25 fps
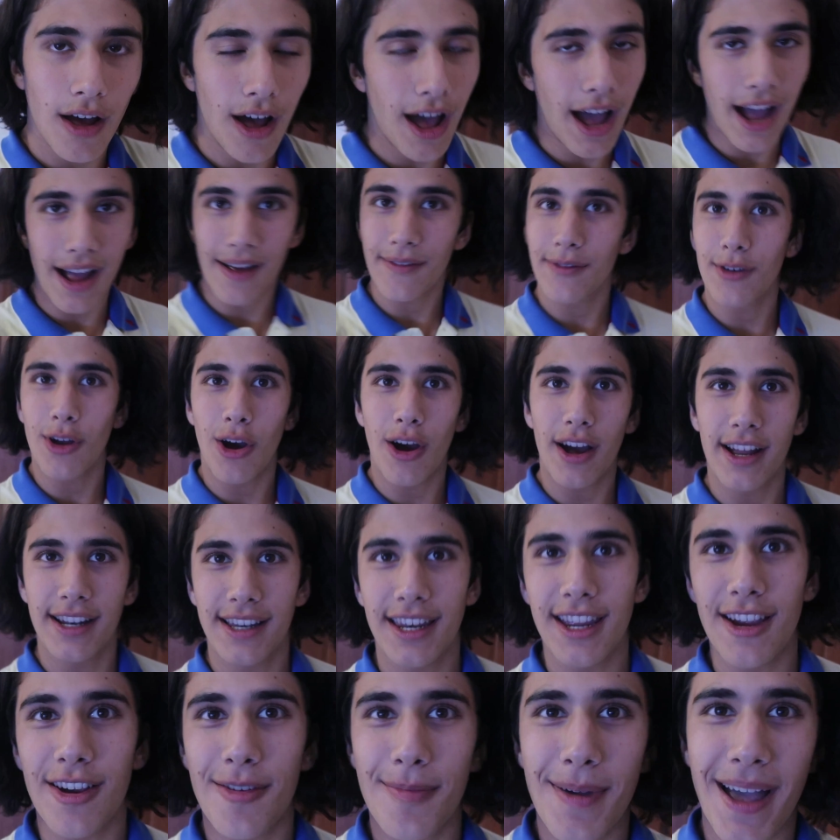I have no
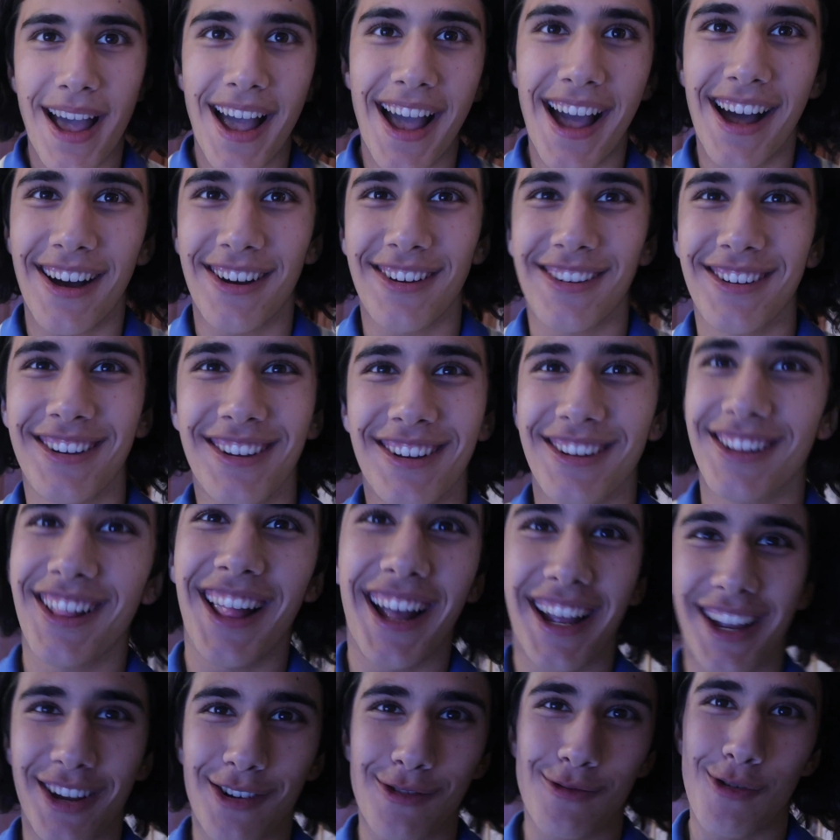idea about how
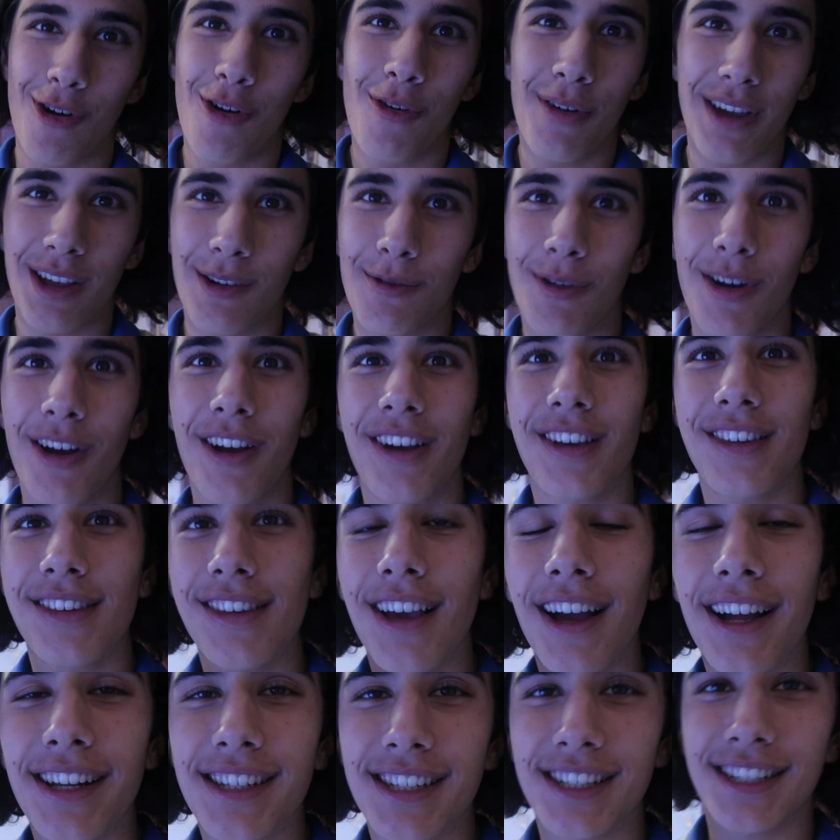growing
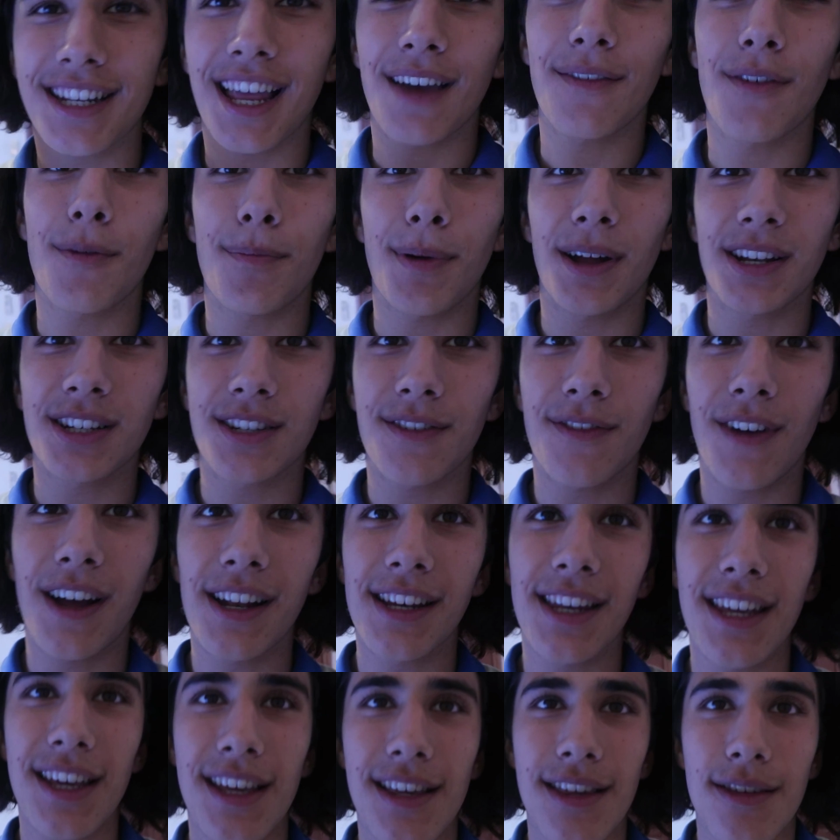works. I just have a bunch of
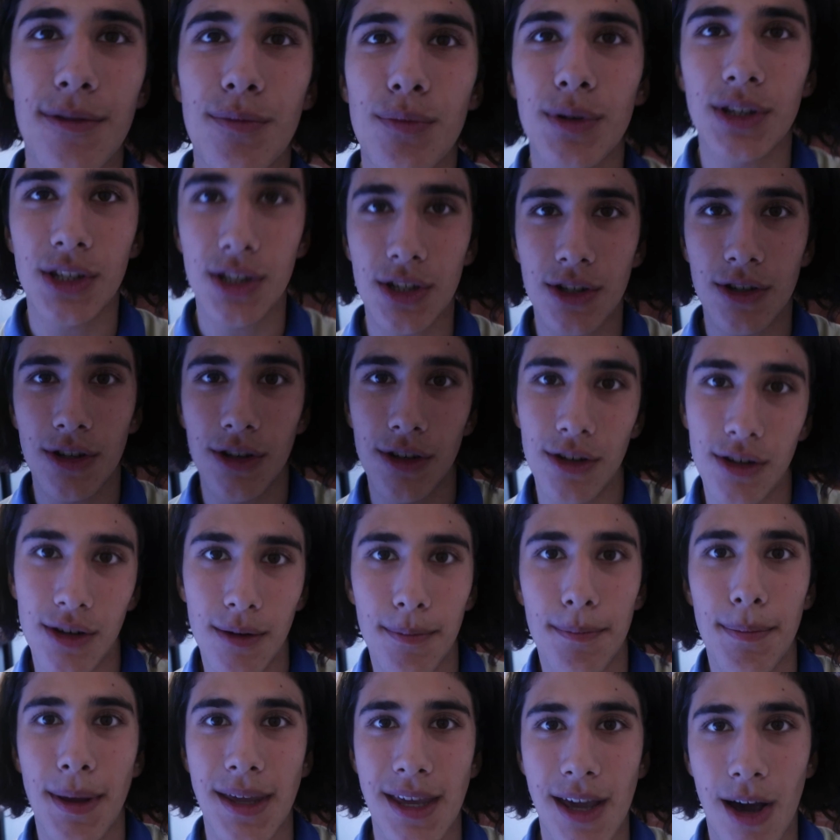ideas which
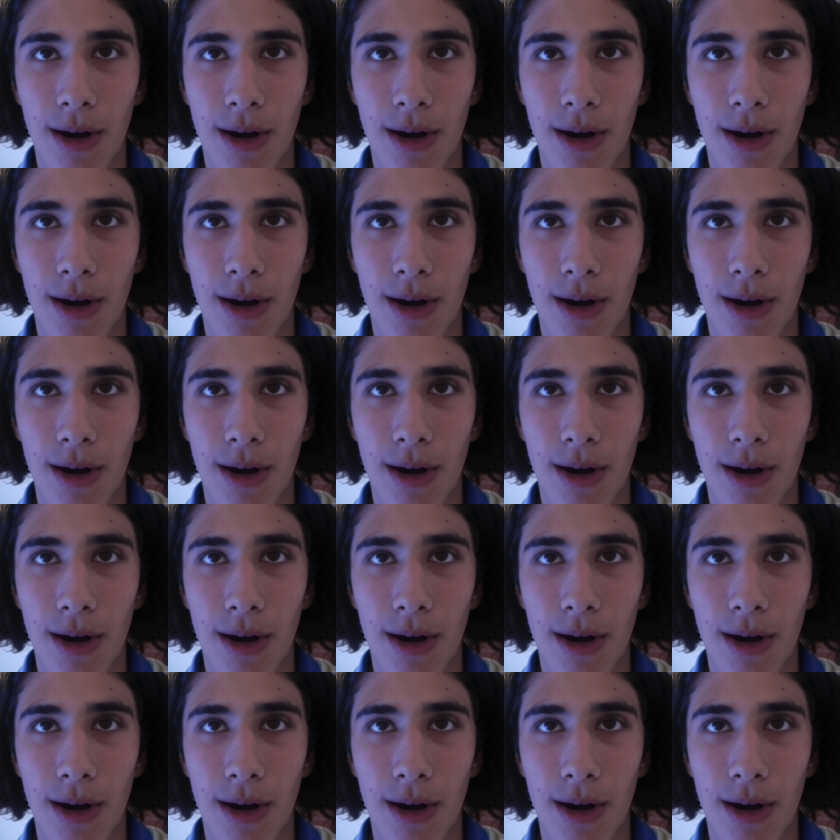could be